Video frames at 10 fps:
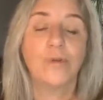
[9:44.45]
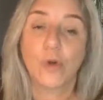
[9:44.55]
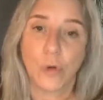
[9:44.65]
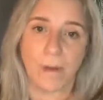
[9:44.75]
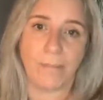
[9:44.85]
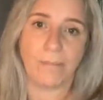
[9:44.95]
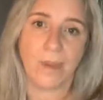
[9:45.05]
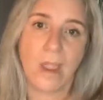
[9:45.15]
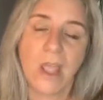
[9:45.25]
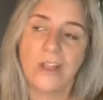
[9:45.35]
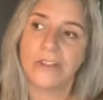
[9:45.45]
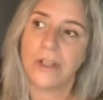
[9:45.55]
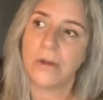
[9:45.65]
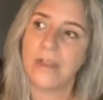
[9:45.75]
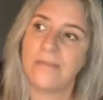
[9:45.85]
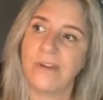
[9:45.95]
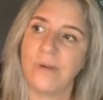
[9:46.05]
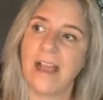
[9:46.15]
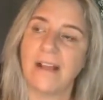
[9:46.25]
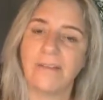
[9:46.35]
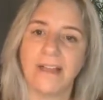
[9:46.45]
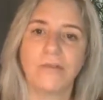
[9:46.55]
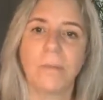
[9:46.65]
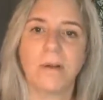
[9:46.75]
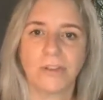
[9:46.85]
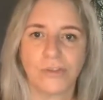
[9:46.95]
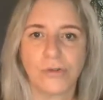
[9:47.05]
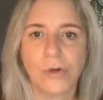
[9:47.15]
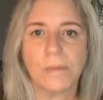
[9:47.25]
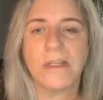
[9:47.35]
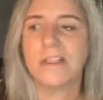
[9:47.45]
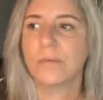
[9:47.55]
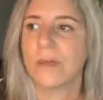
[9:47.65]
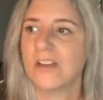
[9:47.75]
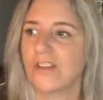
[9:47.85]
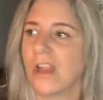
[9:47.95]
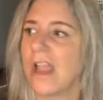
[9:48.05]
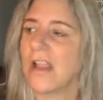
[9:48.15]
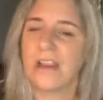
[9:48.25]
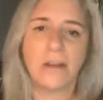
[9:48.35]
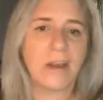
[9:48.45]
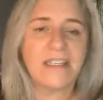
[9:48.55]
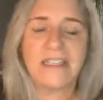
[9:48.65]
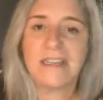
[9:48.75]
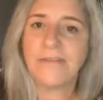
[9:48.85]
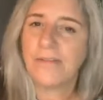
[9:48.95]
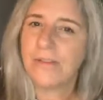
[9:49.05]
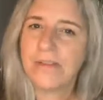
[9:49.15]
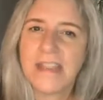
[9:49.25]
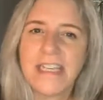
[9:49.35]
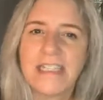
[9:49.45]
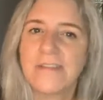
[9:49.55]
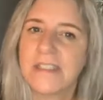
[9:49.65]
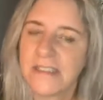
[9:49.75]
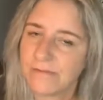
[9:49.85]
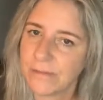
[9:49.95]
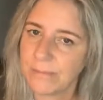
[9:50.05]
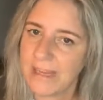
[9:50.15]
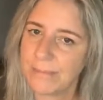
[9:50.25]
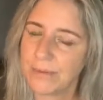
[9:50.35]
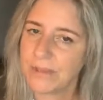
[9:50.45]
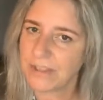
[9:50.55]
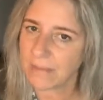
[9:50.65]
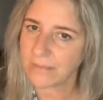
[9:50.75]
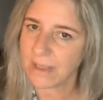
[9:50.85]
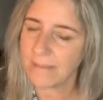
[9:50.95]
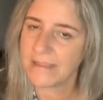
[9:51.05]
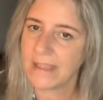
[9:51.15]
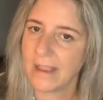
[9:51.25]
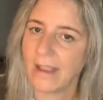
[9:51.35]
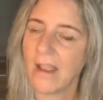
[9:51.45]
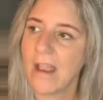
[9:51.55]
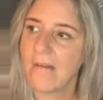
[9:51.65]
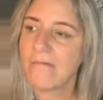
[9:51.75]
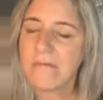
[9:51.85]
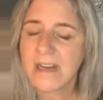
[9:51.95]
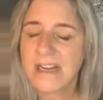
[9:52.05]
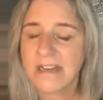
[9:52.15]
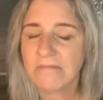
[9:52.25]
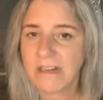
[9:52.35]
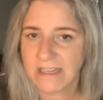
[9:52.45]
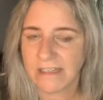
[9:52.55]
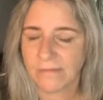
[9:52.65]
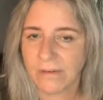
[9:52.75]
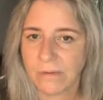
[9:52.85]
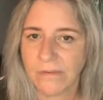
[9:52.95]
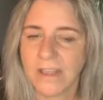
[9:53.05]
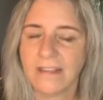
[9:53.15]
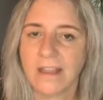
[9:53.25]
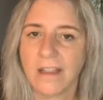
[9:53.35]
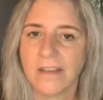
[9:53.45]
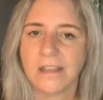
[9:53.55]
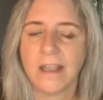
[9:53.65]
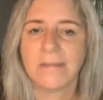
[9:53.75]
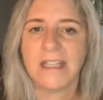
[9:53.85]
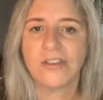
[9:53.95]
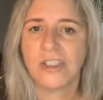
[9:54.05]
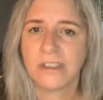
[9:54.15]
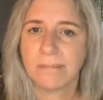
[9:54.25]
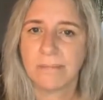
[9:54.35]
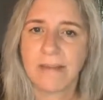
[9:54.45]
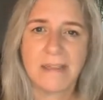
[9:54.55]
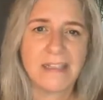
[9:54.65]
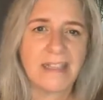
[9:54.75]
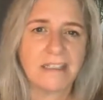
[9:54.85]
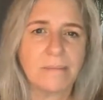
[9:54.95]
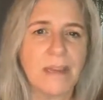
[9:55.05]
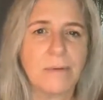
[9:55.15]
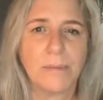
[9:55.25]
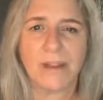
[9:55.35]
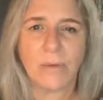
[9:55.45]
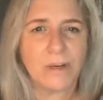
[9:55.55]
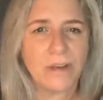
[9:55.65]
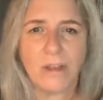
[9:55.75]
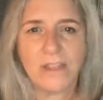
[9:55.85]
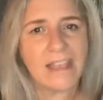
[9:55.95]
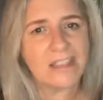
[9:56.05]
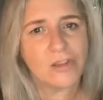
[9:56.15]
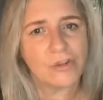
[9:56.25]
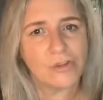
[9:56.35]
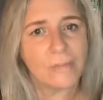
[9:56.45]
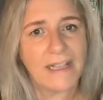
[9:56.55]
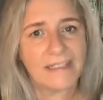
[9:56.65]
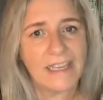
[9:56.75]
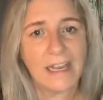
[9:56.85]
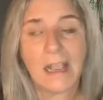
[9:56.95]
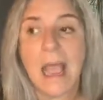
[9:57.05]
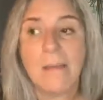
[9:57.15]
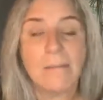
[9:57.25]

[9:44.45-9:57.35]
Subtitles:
trauma. So if you have had past traumas, which, you know, are different things for different people, sometimes they're really, really difficult things. Other times they're just maybe things that people might go, well, no, that's not traumatic.